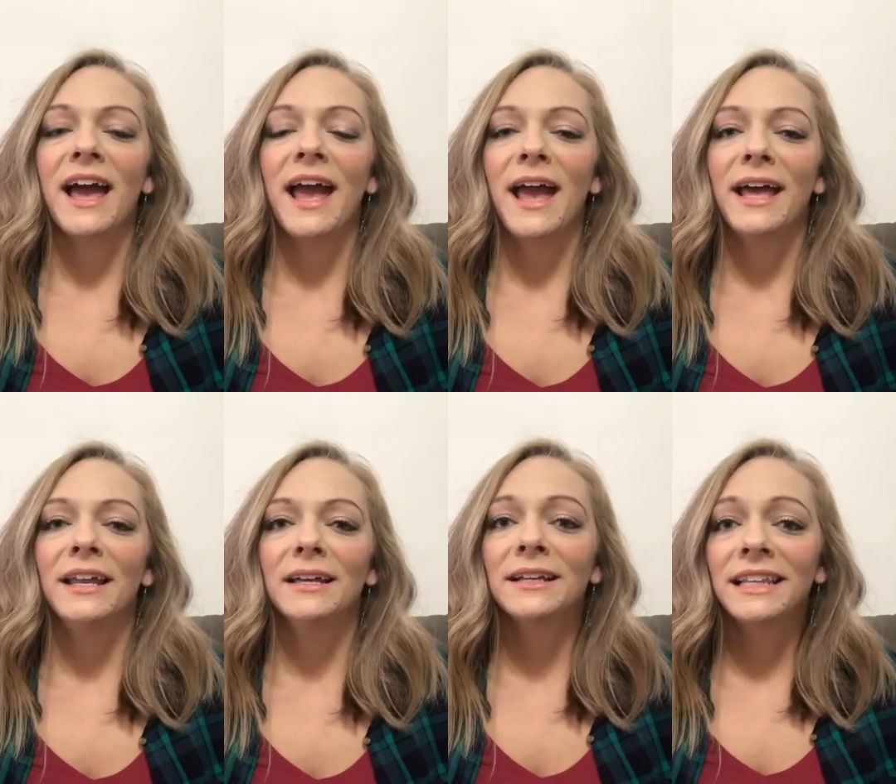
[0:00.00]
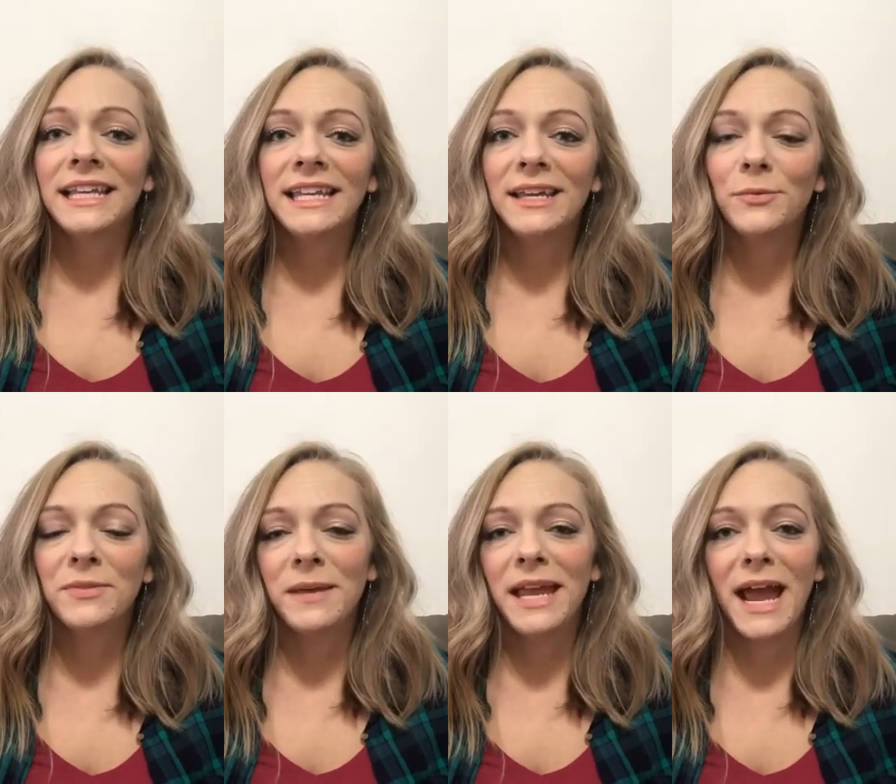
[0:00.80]
I had a cleaning with
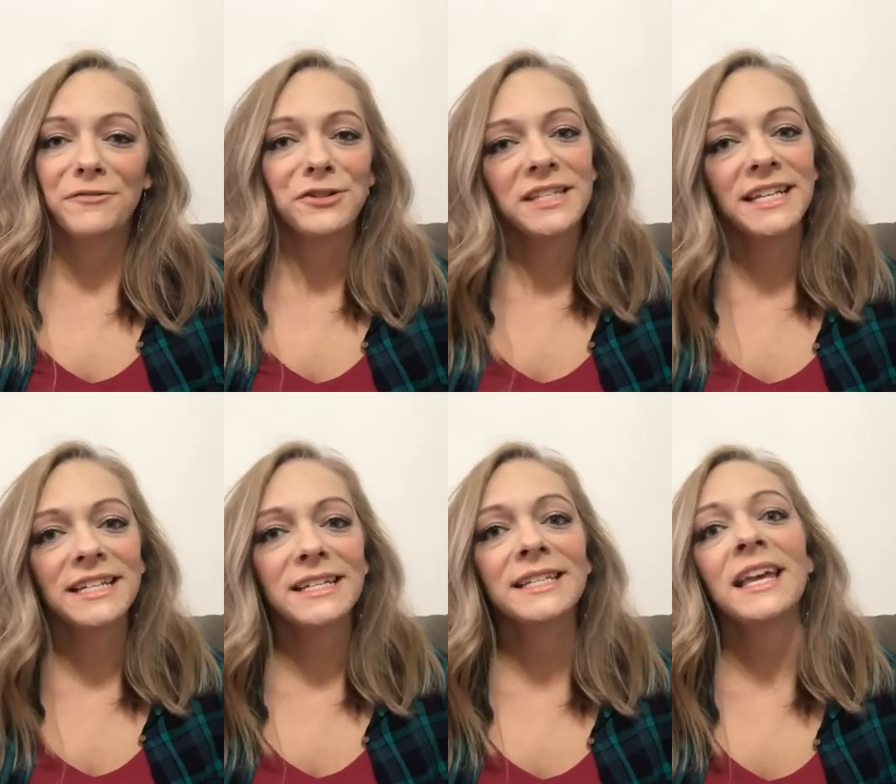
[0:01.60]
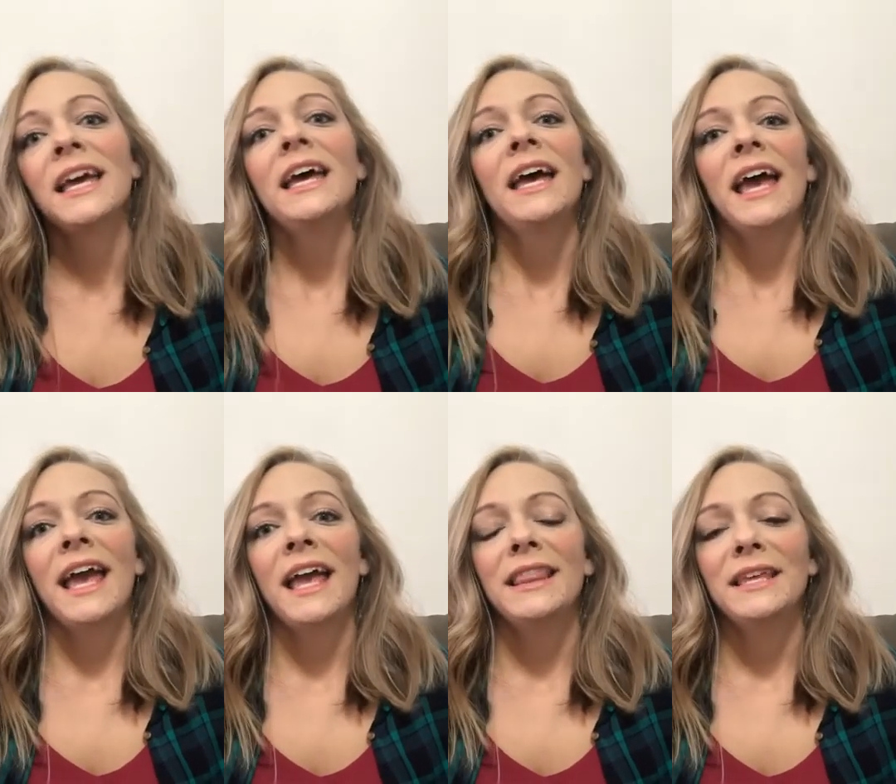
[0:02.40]
me after sickness,
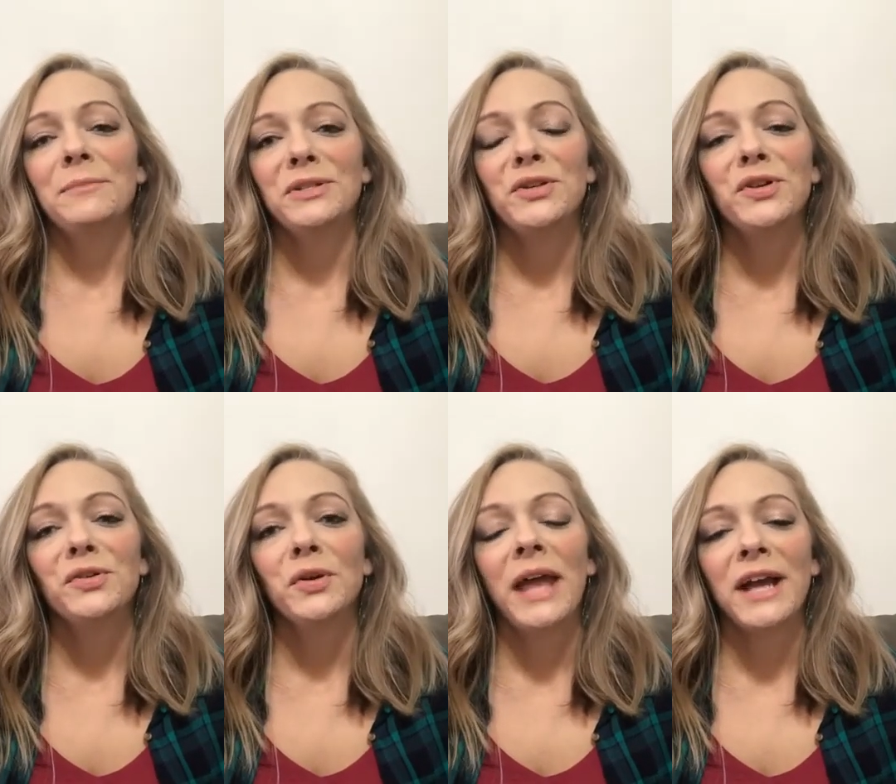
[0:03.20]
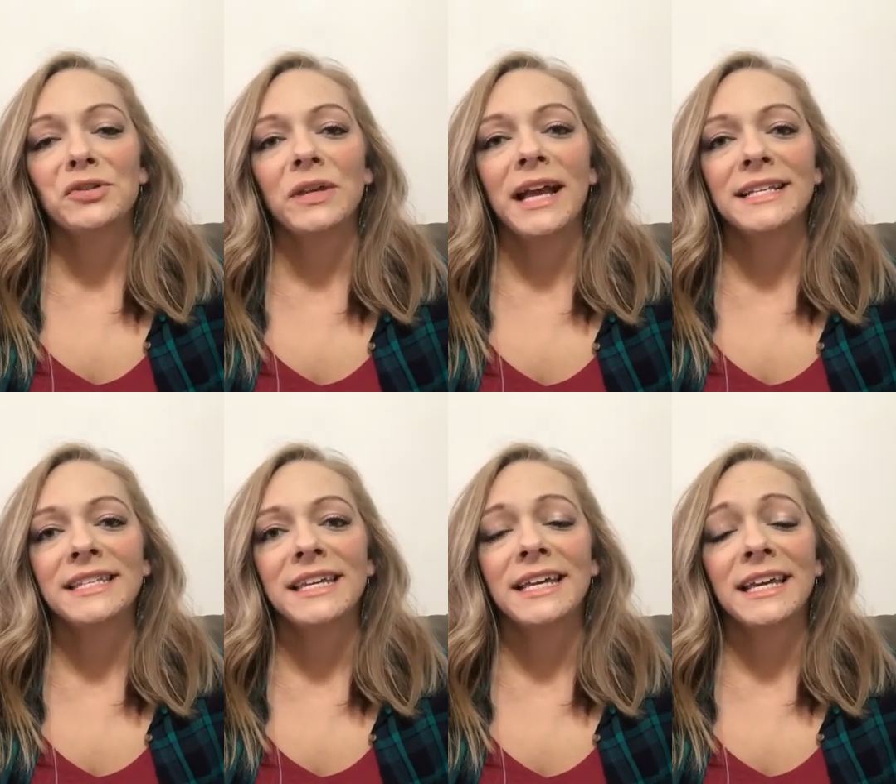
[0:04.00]
and then my 2-year-old actually got
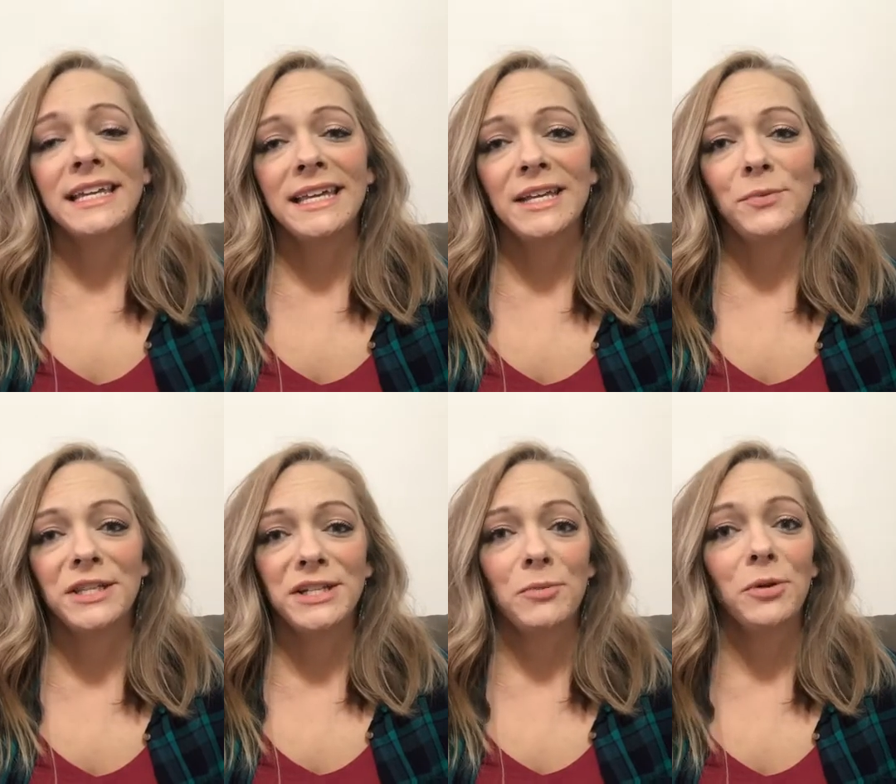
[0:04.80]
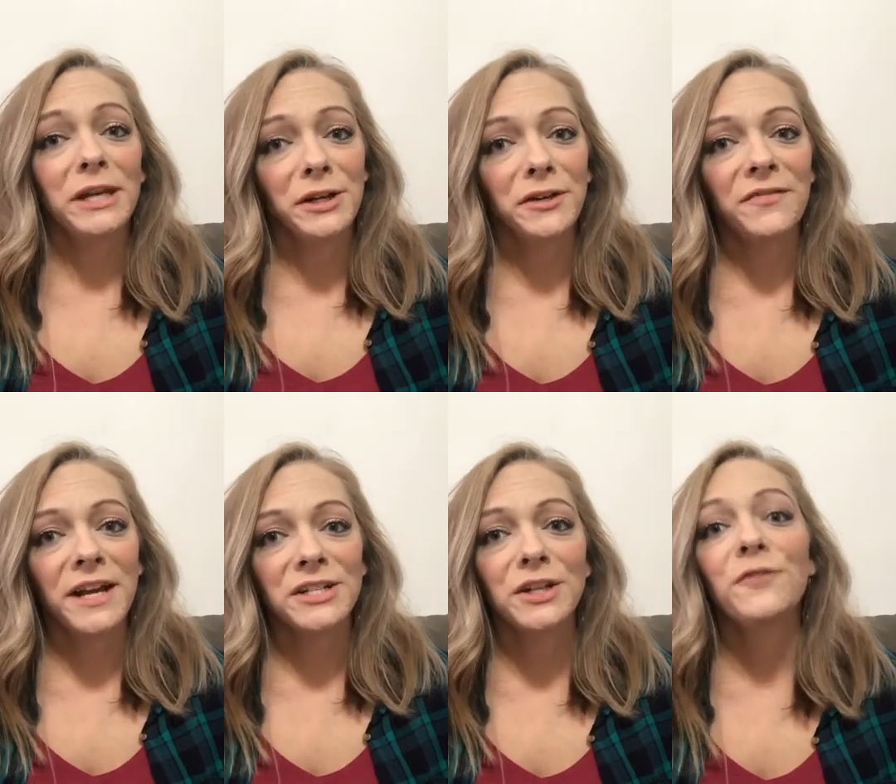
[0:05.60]
sick again with a double ear
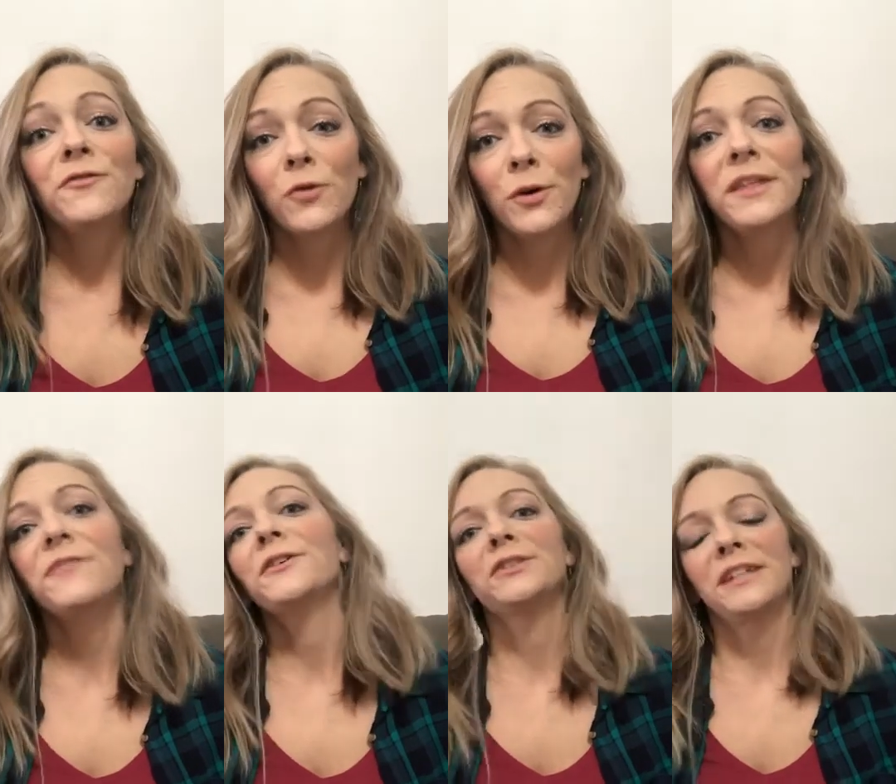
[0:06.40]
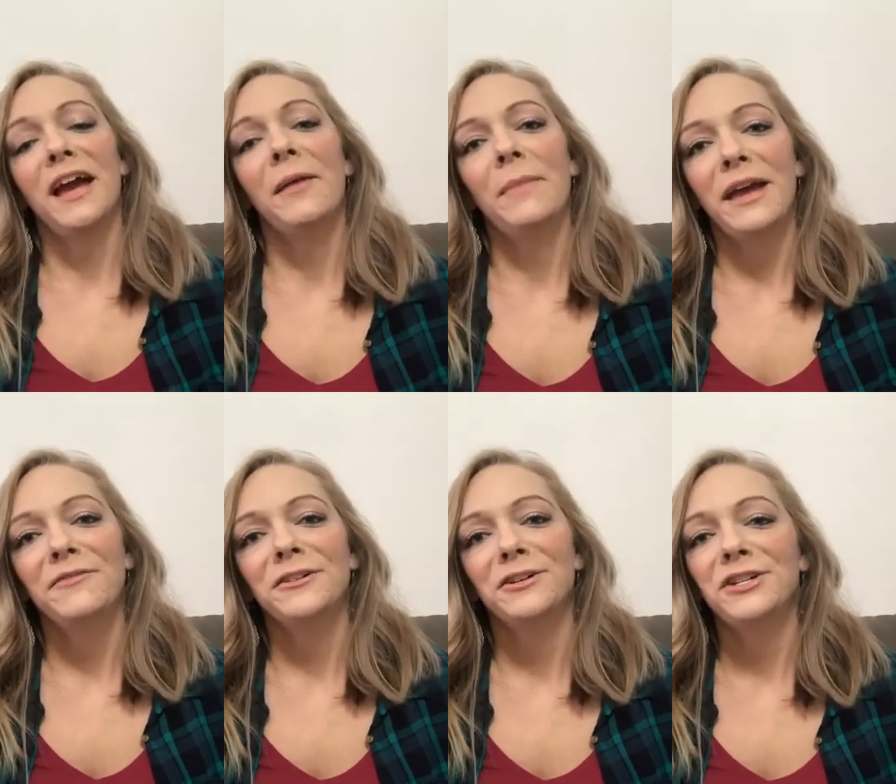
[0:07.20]
infection for the first time
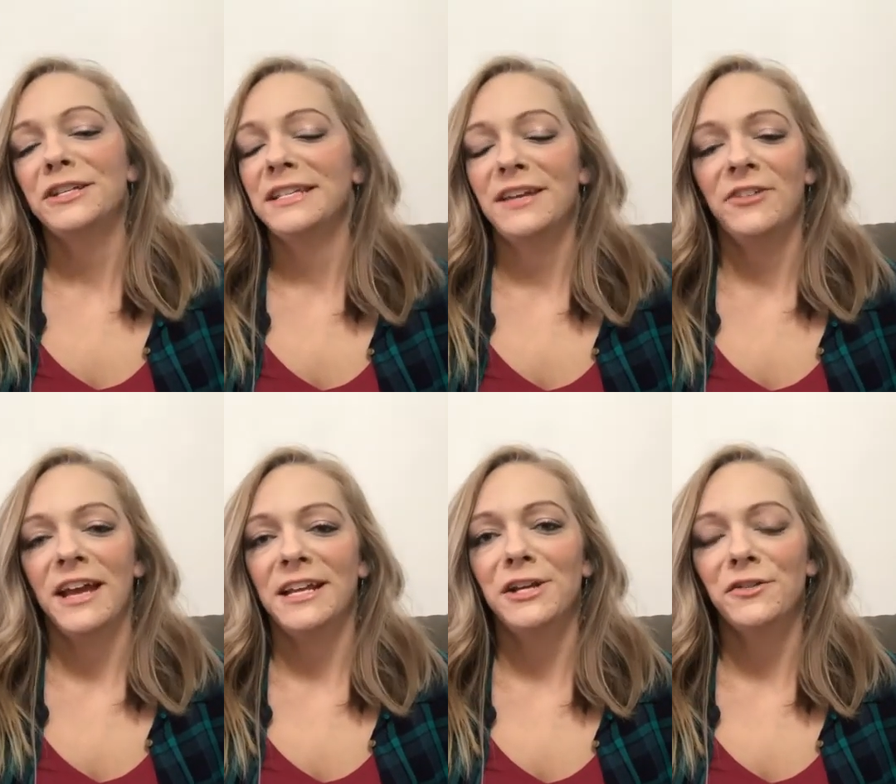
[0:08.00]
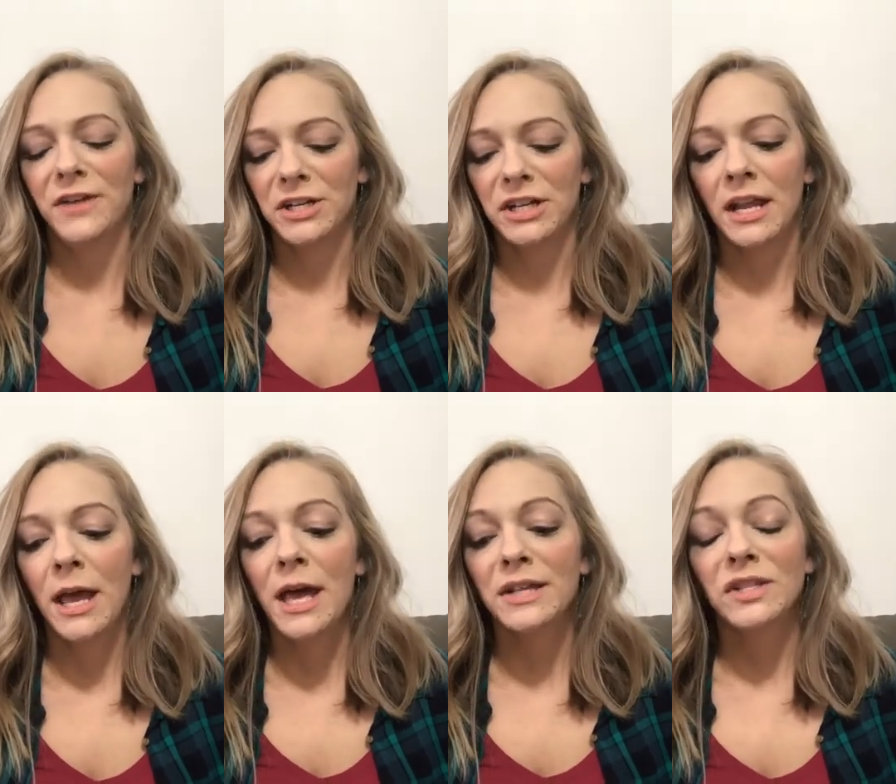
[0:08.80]
ever. She's never had an ear infection,
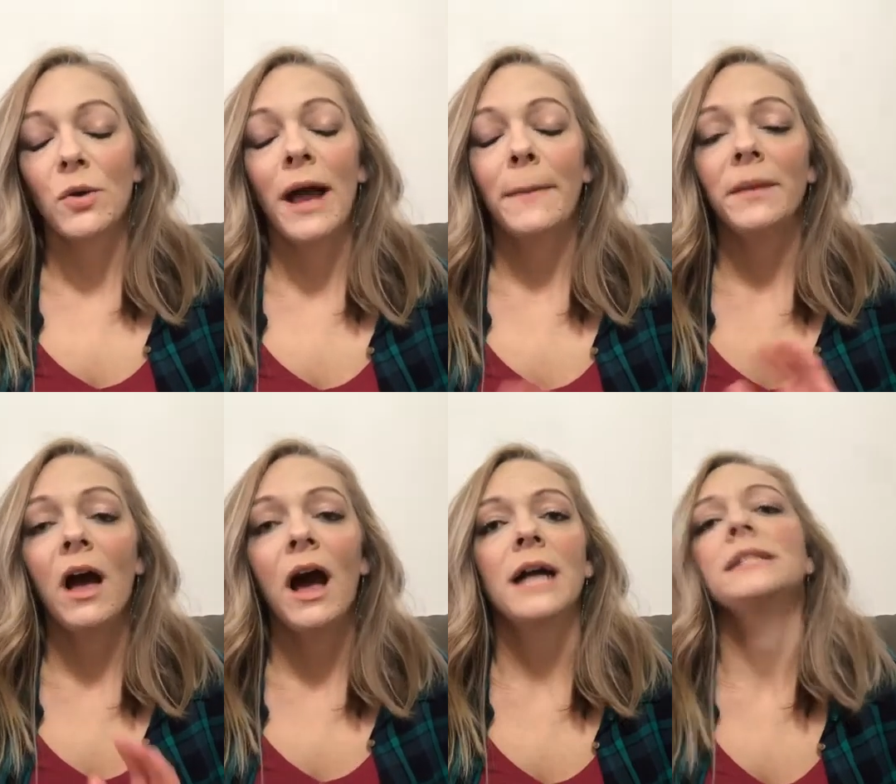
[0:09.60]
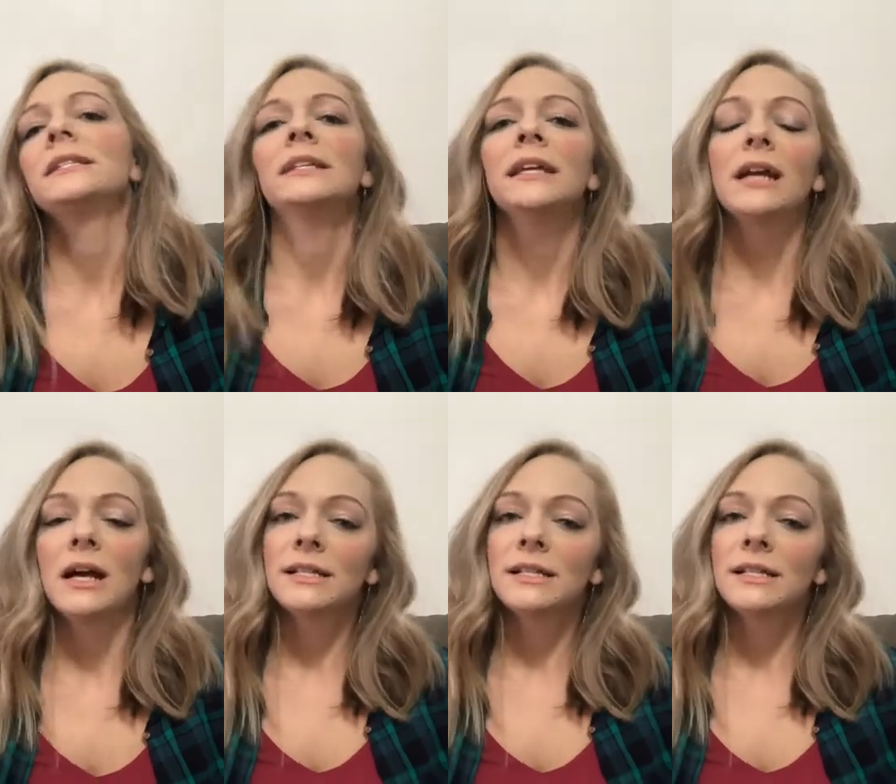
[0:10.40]
so I'm constantly